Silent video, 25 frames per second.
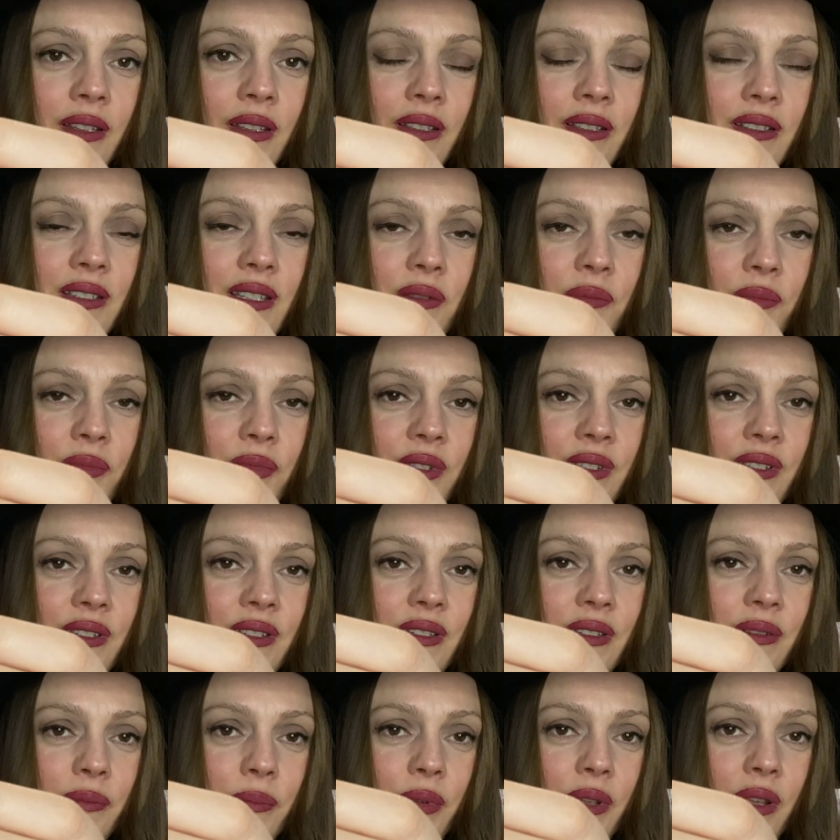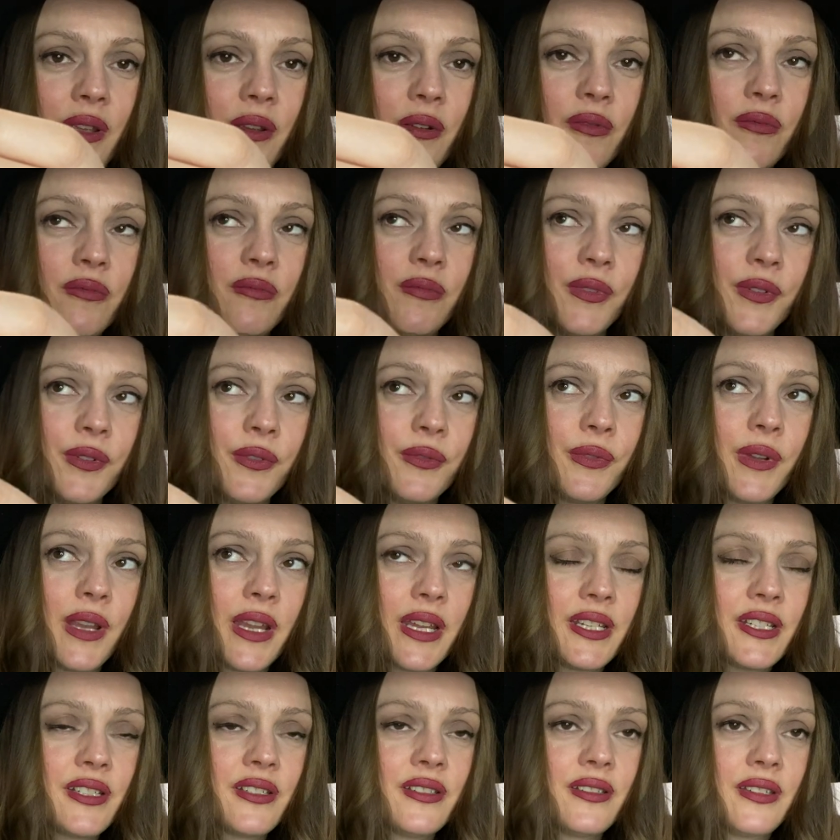Temperance is about
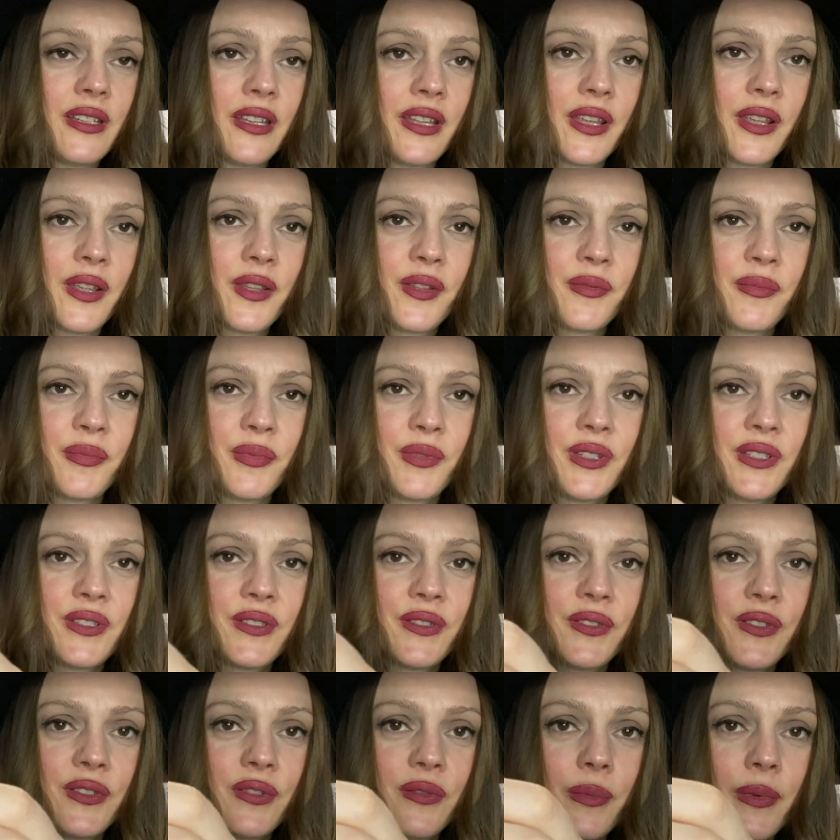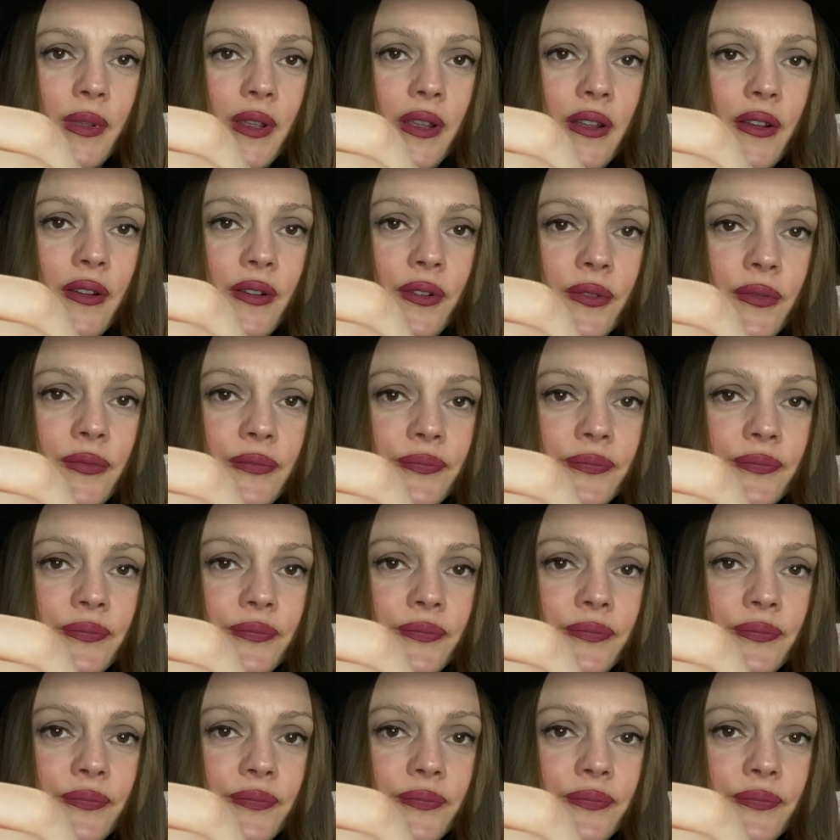moderation, yeah, but it's also about